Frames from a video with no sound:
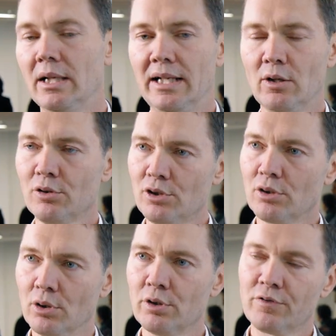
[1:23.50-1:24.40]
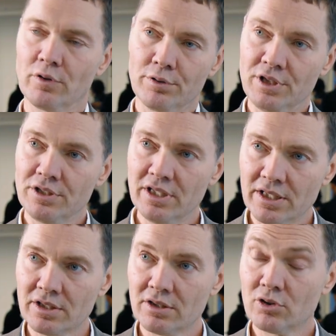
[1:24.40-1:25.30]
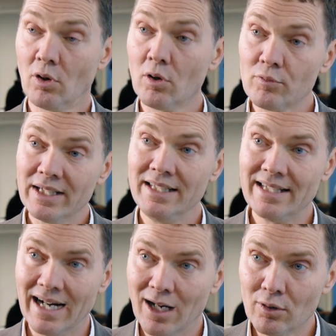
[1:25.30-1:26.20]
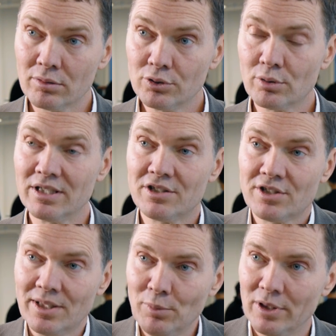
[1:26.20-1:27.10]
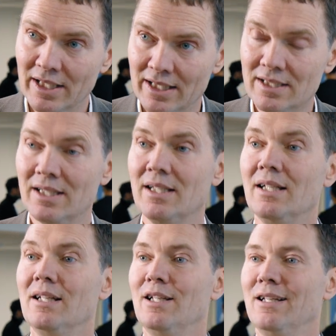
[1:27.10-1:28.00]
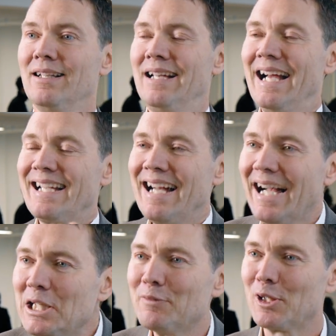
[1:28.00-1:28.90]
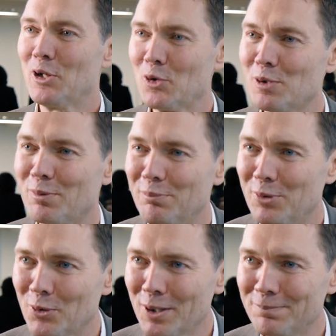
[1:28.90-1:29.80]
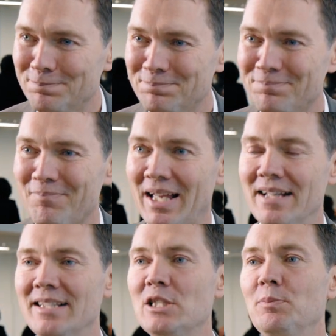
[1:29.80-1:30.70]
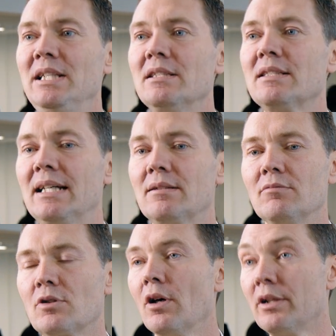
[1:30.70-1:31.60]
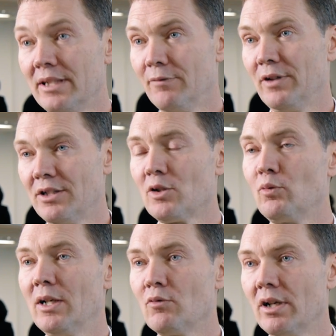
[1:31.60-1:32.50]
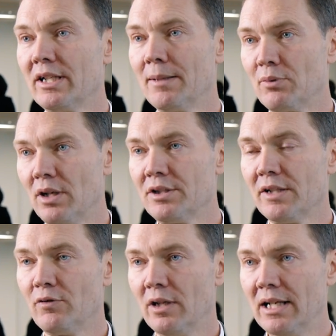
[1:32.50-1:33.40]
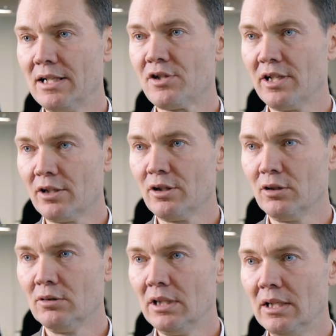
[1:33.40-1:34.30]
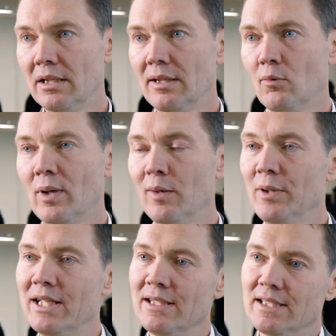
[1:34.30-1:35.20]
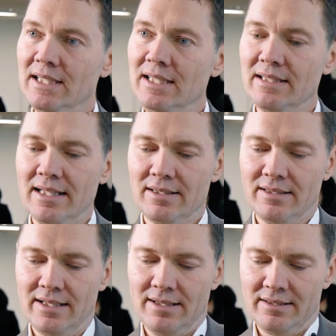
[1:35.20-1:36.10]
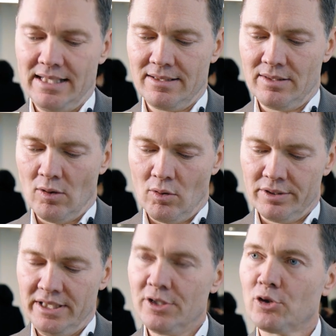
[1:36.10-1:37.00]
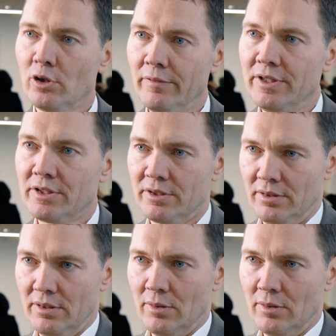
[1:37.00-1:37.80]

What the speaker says: It also goes for logistics. So already now you can simulate a kind of a quantum computer. And this means that currently, for instance, we are running a project for a large telco where we can see that all these service